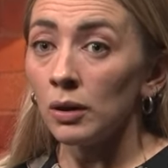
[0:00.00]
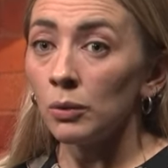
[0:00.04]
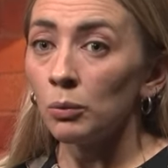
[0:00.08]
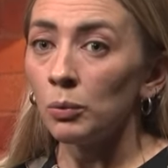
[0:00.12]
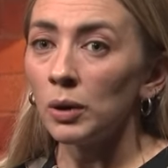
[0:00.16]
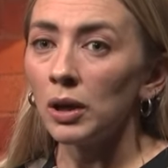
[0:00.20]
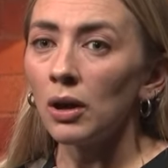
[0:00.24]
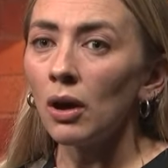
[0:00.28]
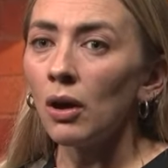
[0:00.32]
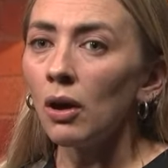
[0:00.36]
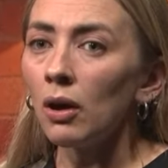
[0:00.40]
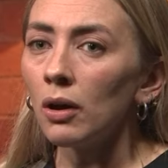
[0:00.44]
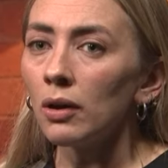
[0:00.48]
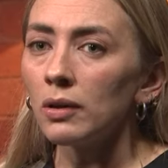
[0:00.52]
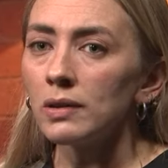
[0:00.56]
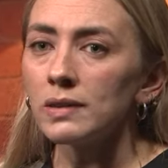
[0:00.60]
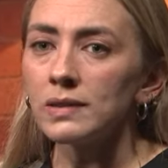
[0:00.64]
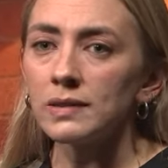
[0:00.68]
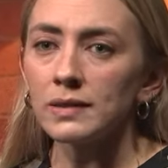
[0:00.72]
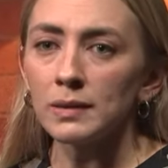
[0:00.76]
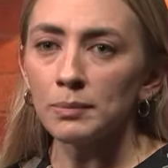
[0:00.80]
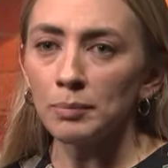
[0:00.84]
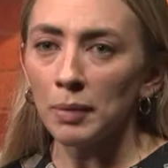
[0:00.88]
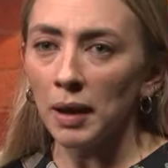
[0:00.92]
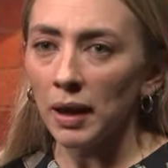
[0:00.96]
We can't
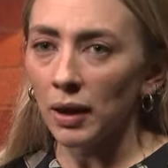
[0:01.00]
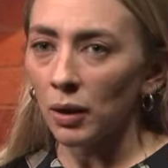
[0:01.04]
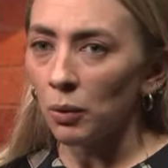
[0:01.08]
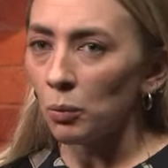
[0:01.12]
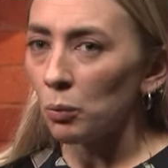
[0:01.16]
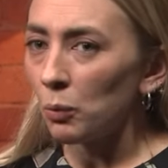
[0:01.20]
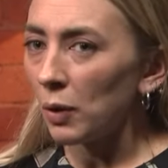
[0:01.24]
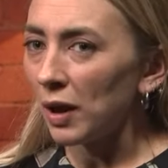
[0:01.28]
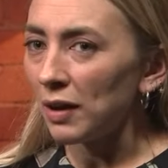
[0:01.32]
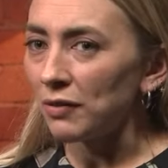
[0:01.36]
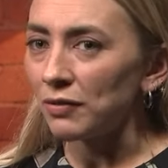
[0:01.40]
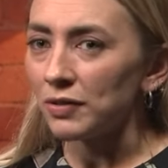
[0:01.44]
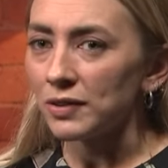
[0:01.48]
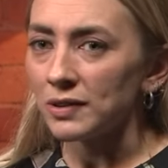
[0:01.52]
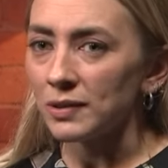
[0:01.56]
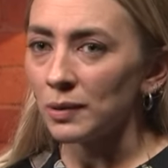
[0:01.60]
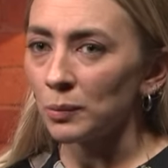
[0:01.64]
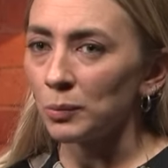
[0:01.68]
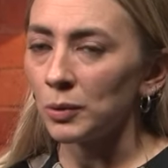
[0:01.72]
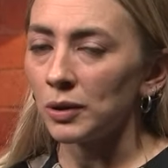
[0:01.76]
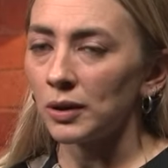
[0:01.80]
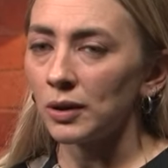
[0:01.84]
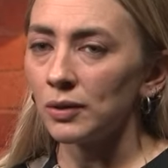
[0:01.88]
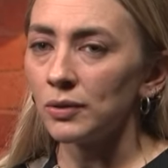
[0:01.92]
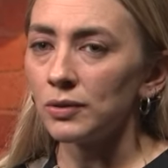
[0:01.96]
sit back and wait for
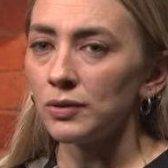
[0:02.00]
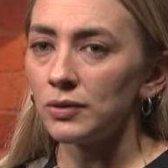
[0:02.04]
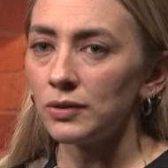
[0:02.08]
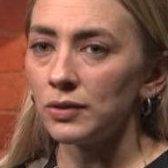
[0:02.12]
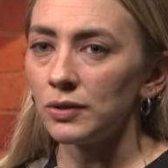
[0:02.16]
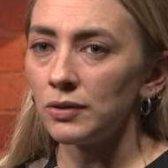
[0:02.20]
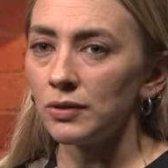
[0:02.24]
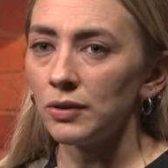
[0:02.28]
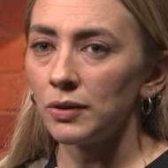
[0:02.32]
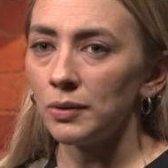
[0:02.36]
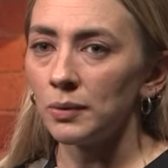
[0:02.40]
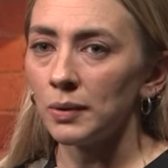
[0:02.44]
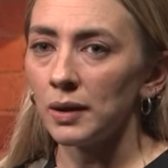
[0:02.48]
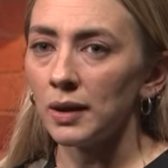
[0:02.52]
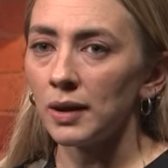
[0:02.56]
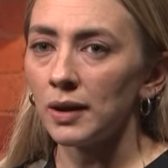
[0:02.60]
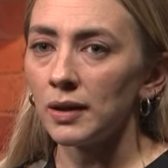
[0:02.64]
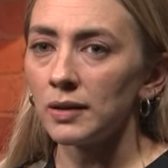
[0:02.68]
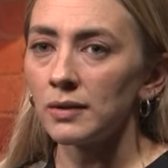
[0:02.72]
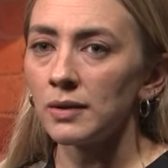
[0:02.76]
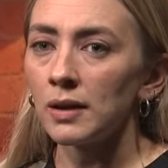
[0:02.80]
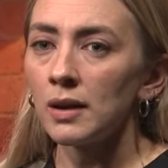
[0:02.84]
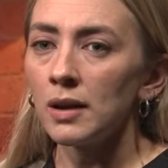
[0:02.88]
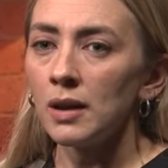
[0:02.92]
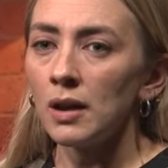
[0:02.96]
someone else to do
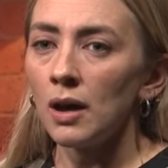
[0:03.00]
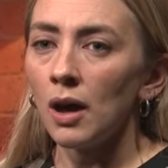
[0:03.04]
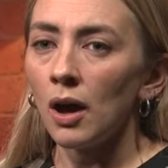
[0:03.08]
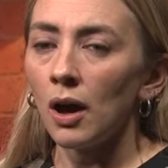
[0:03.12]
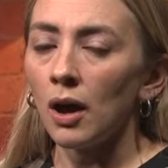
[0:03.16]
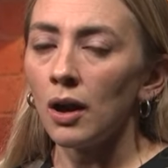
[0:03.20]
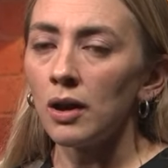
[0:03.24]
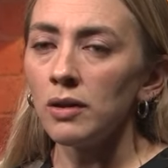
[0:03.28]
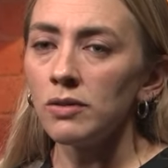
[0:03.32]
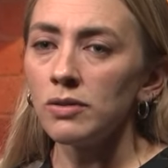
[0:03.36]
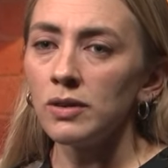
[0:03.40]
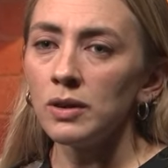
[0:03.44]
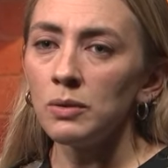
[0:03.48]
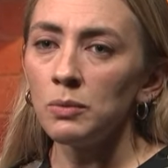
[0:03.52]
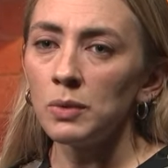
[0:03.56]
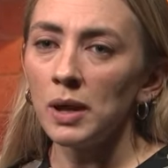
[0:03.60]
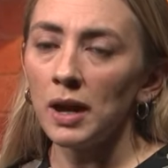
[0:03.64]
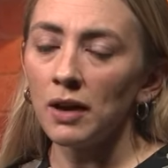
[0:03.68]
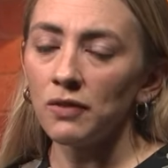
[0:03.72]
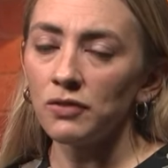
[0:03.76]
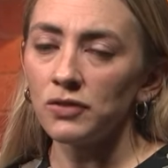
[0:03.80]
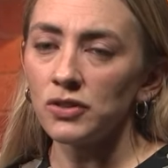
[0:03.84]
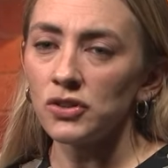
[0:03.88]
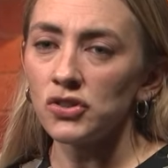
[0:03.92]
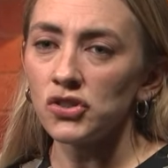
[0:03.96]
it. I think we
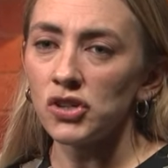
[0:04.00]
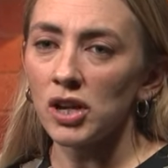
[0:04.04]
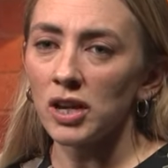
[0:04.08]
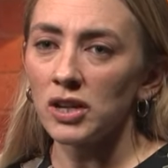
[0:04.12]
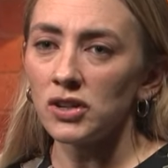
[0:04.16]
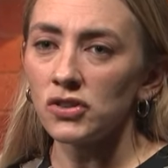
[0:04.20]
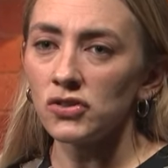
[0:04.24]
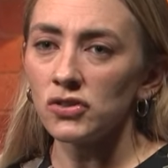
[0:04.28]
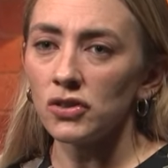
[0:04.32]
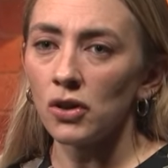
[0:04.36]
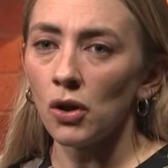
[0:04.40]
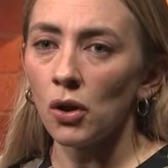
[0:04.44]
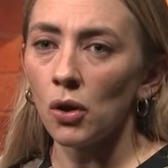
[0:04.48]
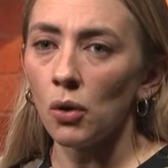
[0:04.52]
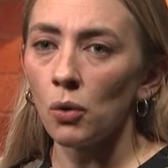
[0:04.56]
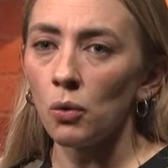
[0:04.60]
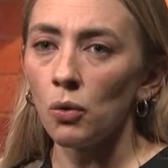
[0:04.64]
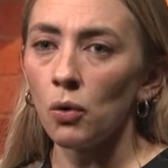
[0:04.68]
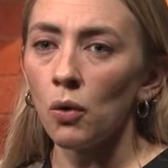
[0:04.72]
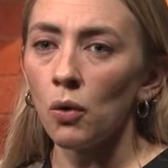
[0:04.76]
have to change the whole